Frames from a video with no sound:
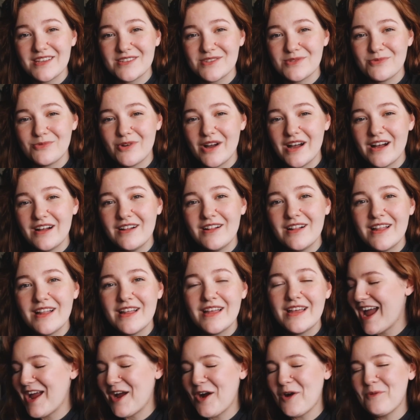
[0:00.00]
as well.
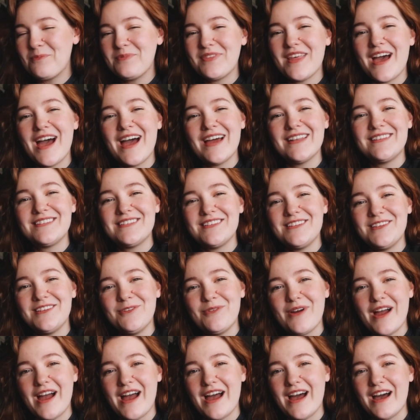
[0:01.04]
I hope that you
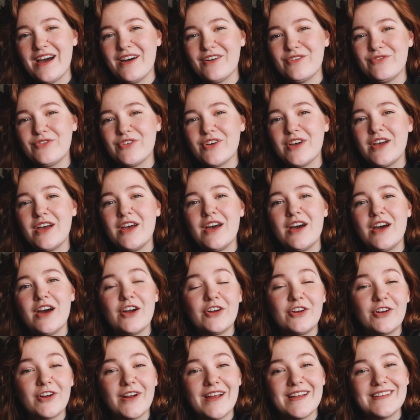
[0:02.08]
have a
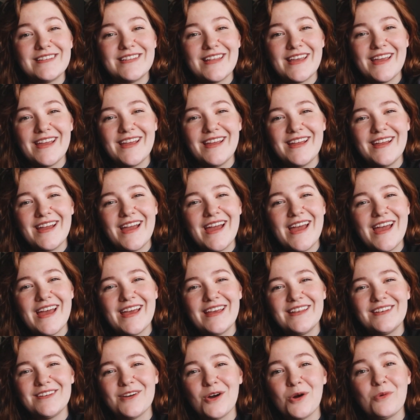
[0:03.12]
great day,
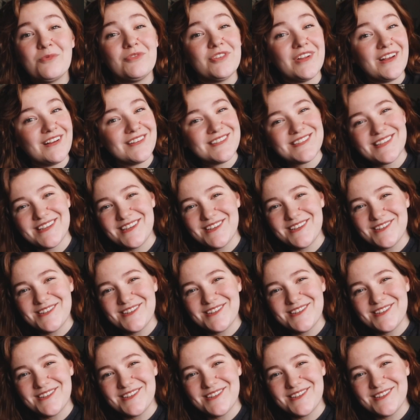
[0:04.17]
and hopefully I'll see you